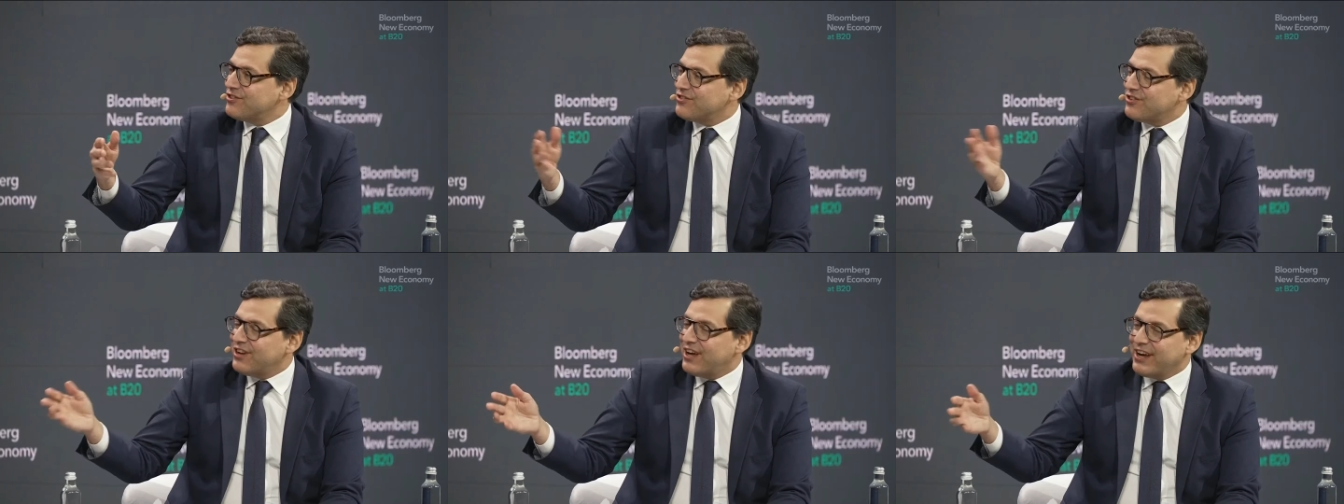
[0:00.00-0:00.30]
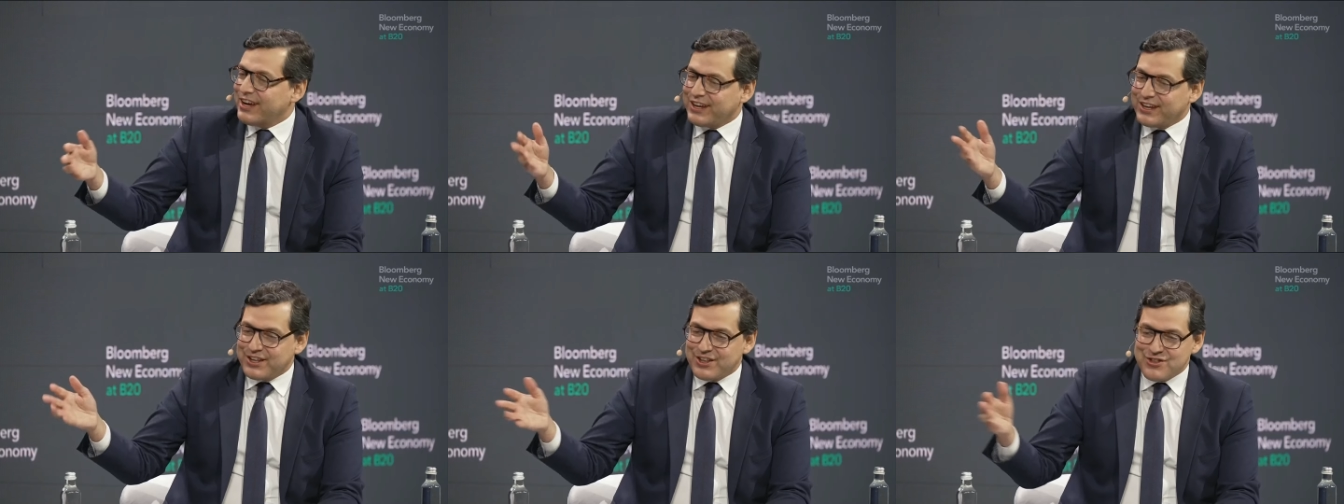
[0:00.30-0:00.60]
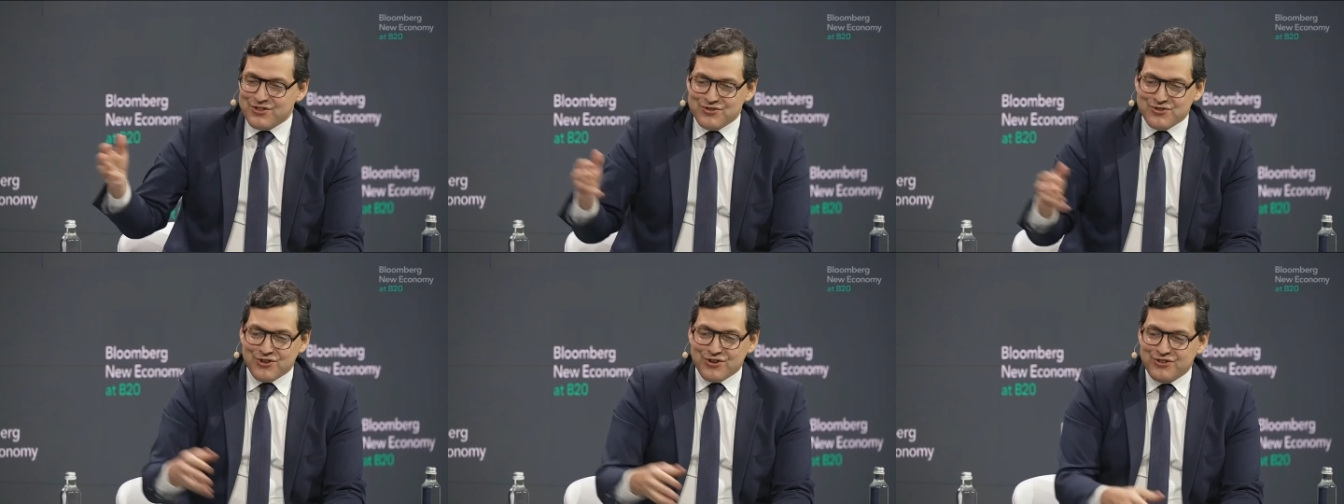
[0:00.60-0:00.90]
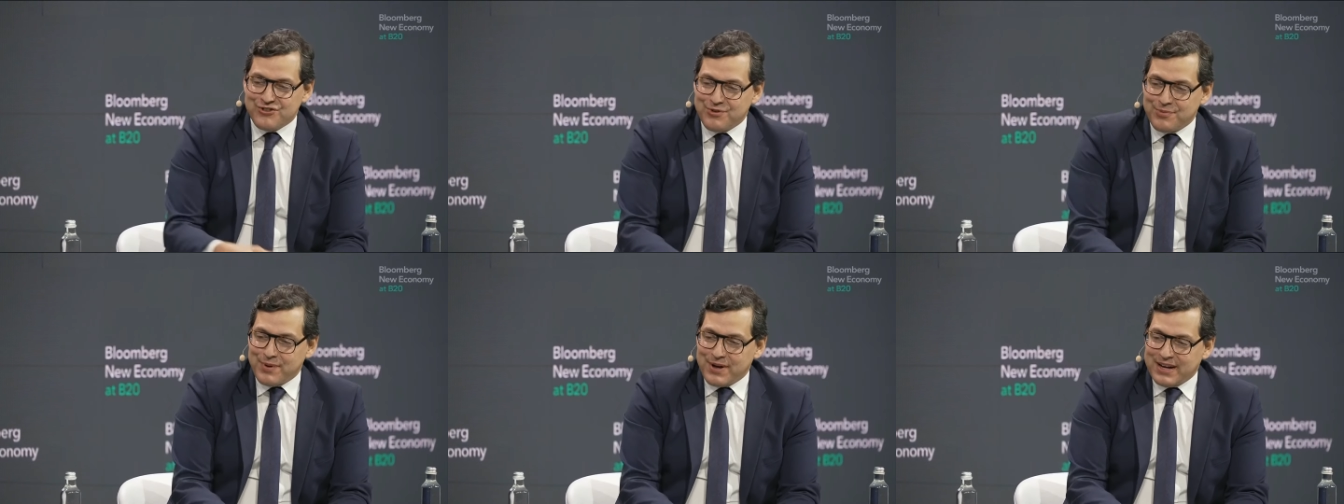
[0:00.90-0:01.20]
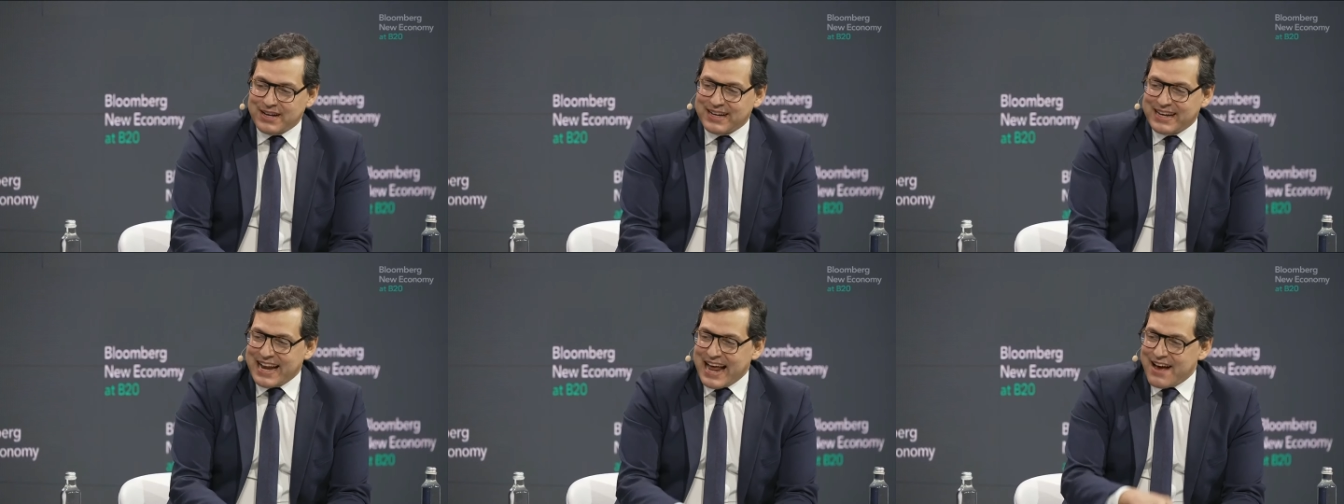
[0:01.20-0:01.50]
like Deutsche
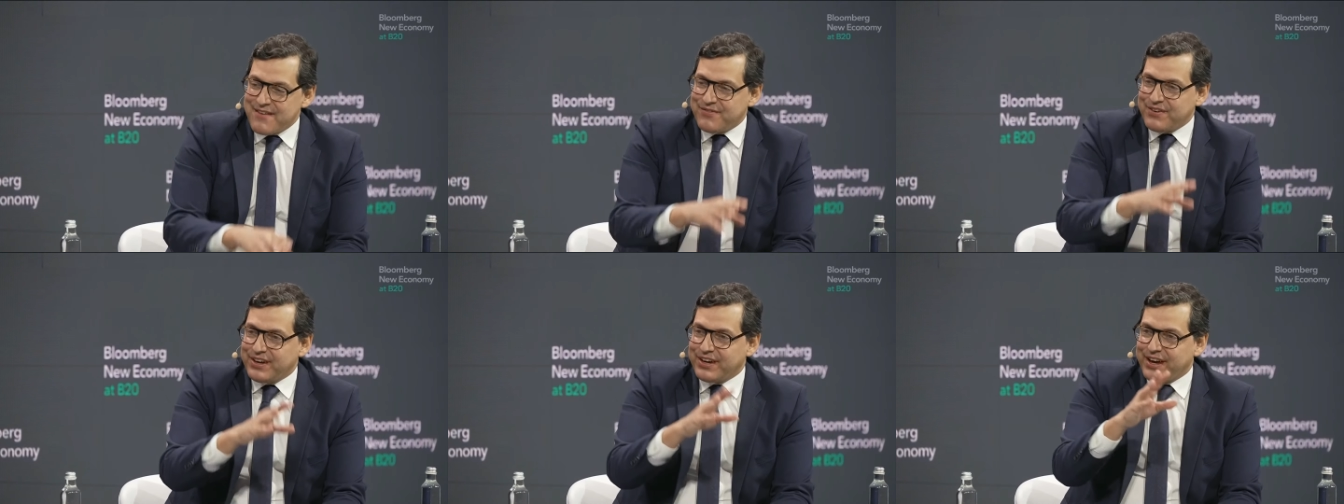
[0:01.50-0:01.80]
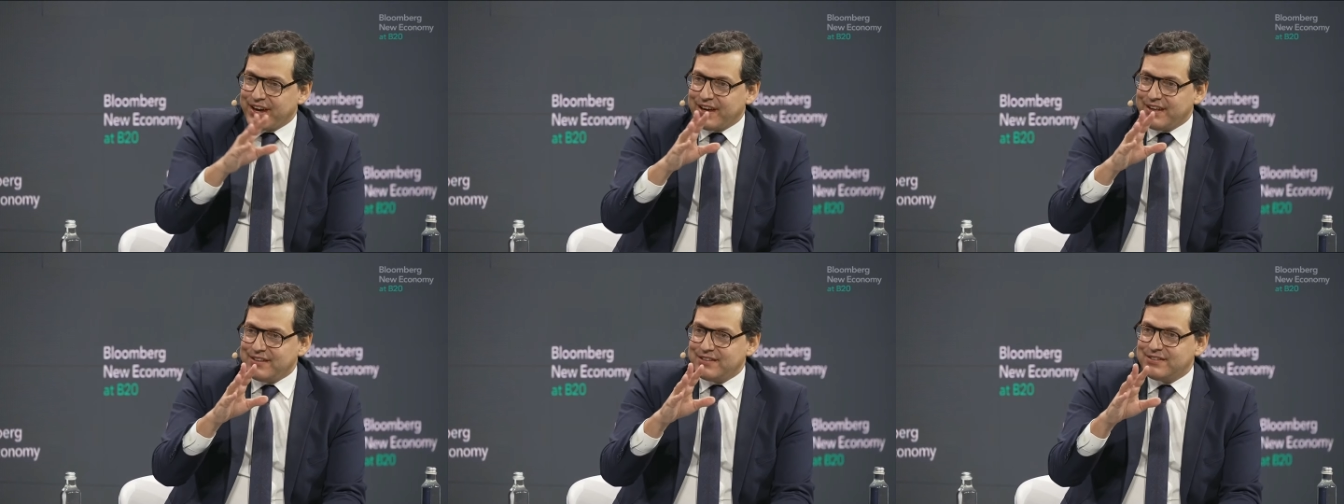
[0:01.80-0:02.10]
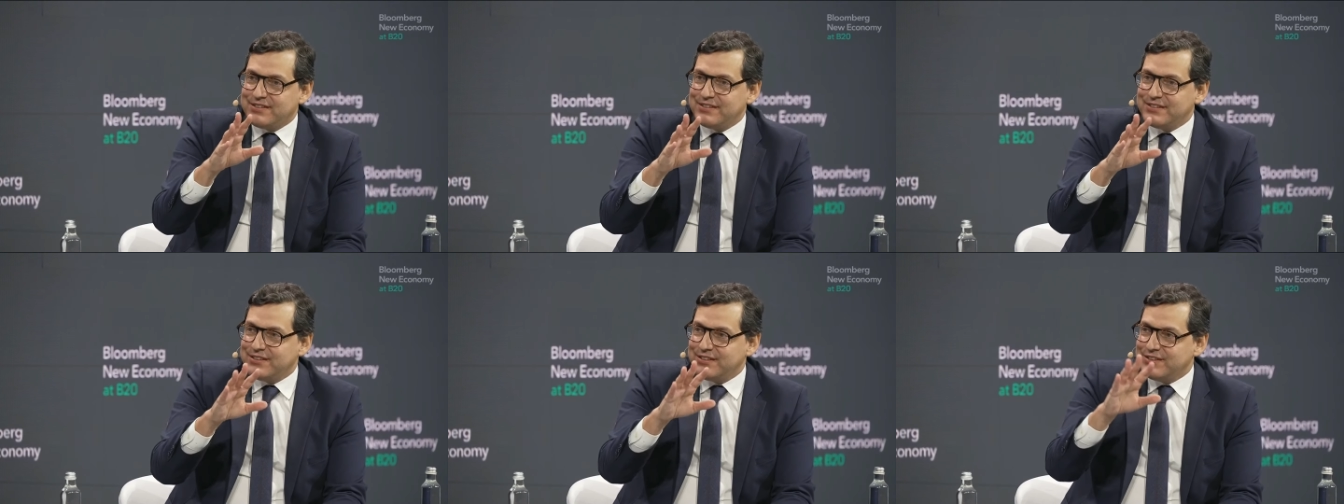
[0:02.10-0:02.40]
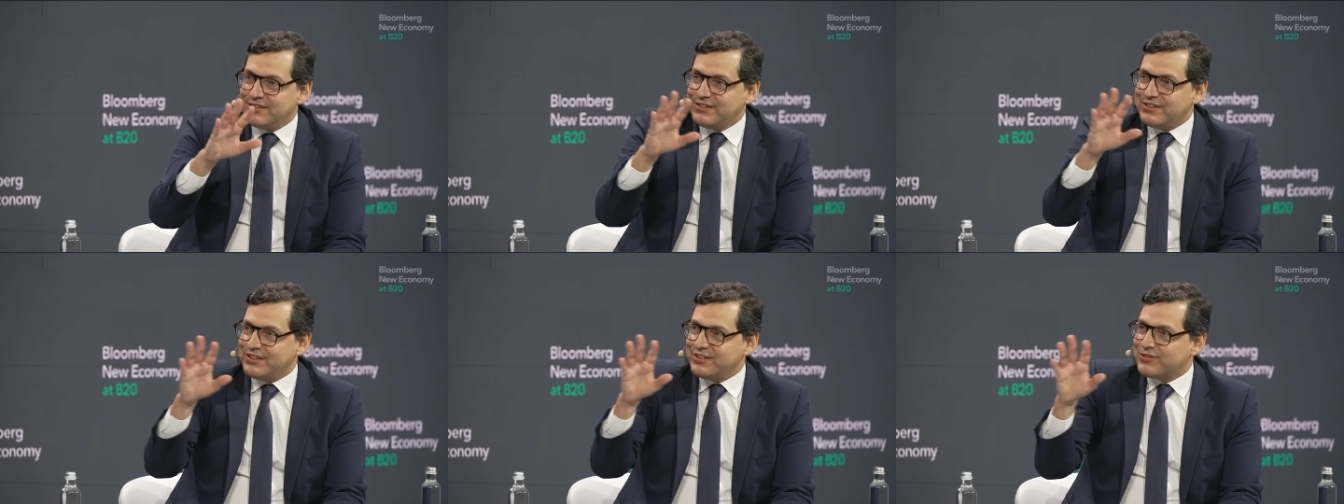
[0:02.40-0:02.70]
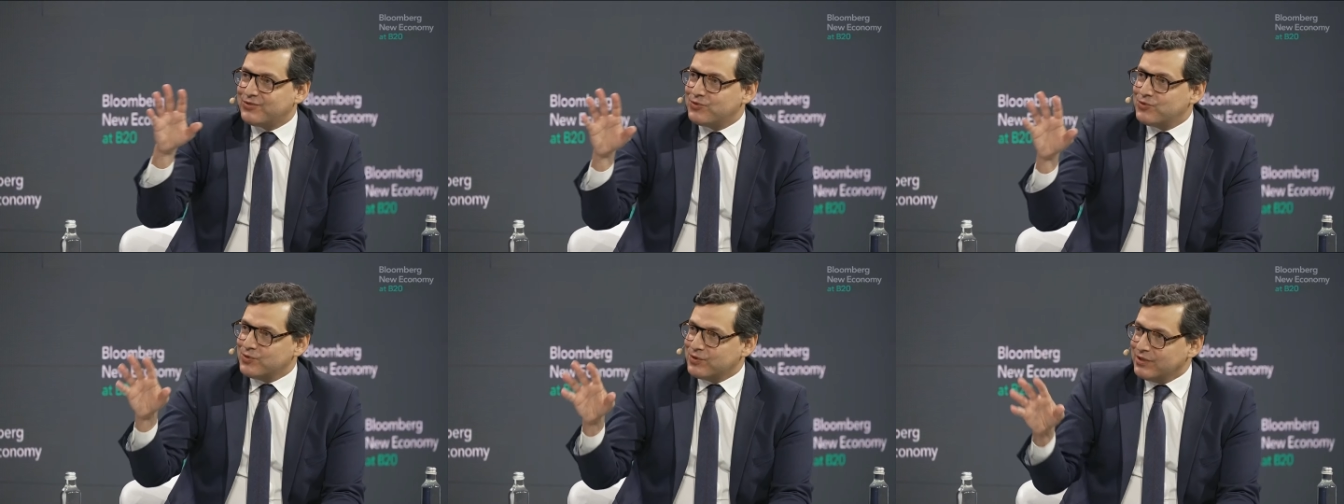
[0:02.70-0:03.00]
Bank navigate
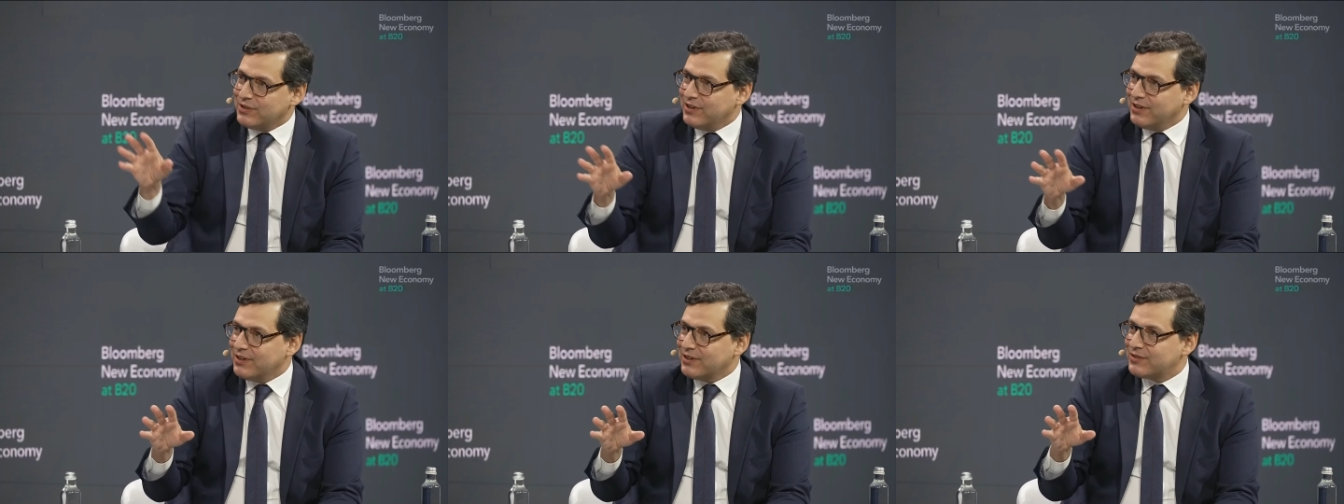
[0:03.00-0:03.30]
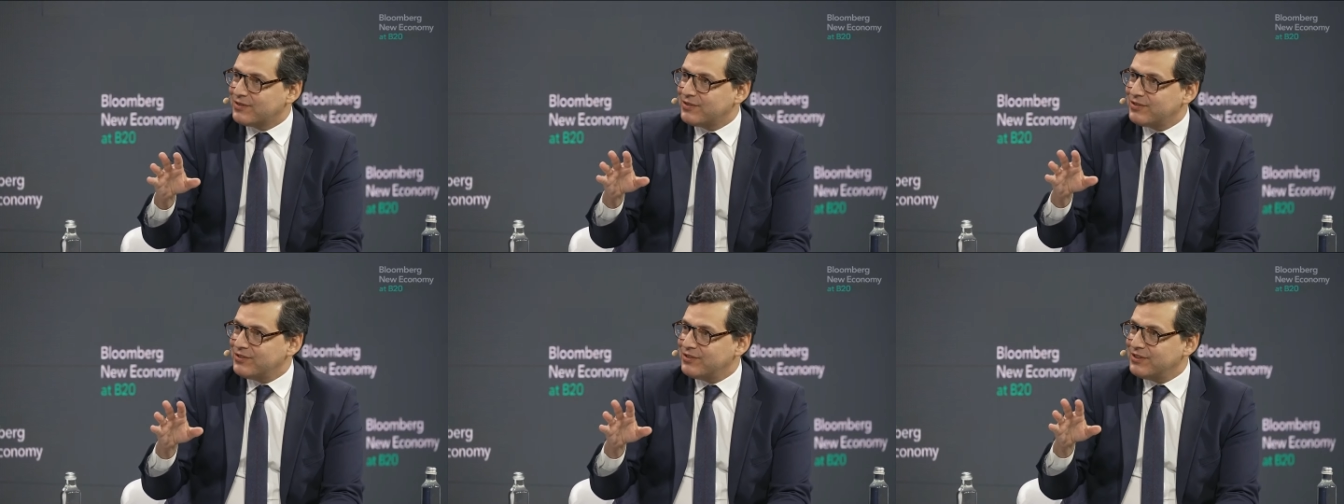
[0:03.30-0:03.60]
this world?